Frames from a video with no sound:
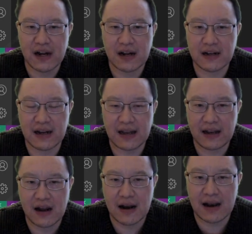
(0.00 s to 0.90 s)
the
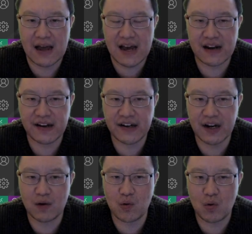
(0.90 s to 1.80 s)
last
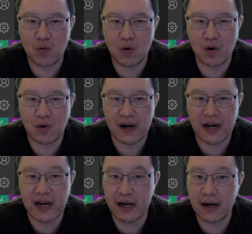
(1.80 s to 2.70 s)
single quote
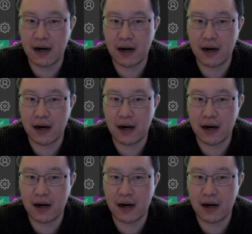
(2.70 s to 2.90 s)
in